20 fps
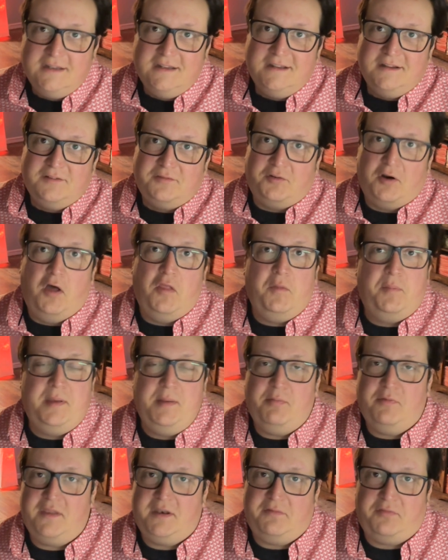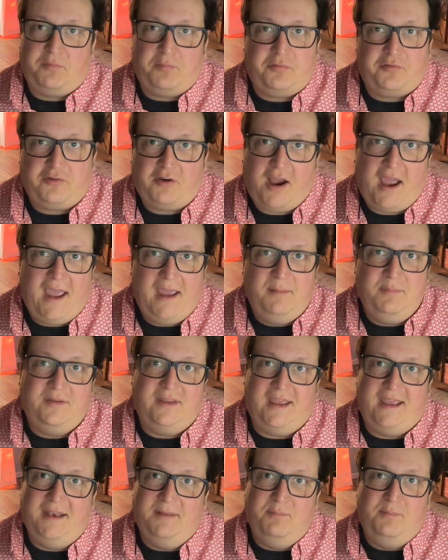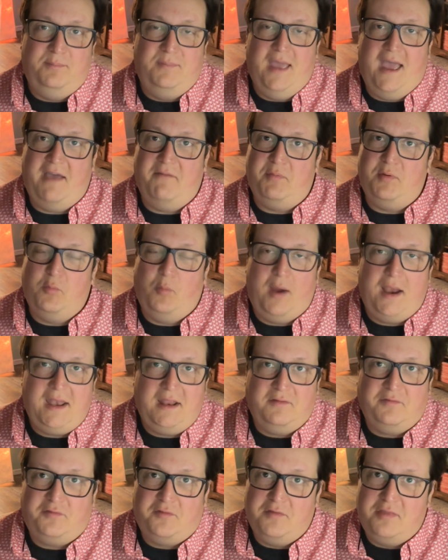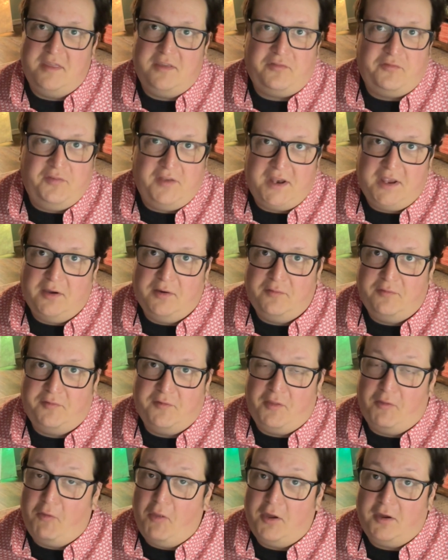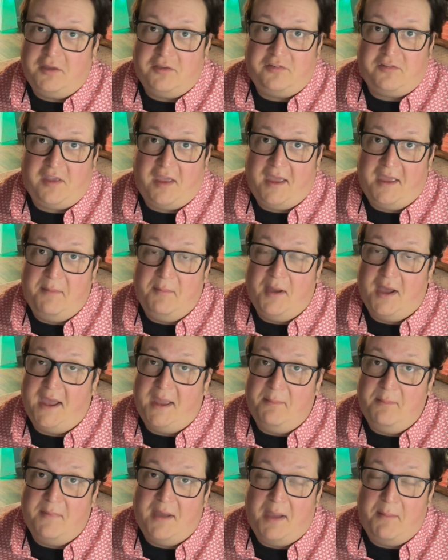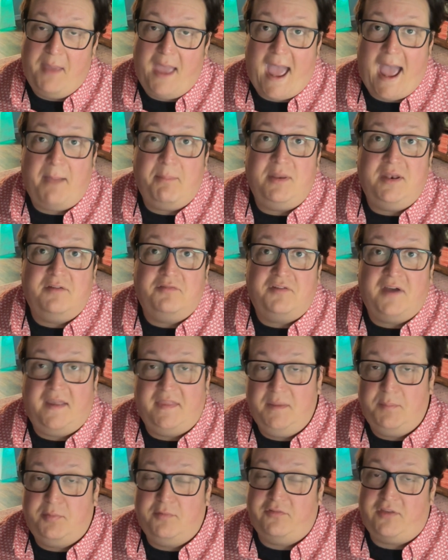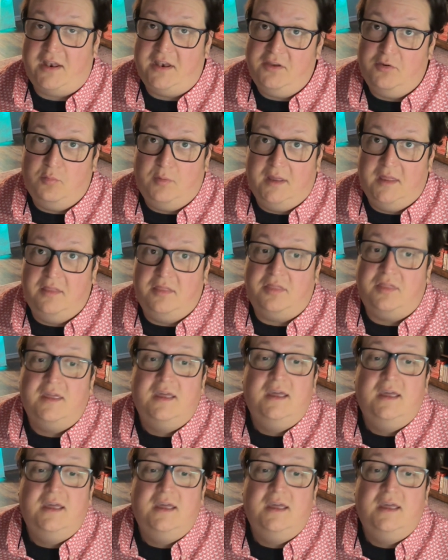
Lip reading: for all the people that have subscribed and have been waiting for this video for the longest time, I'm happy to finally present you with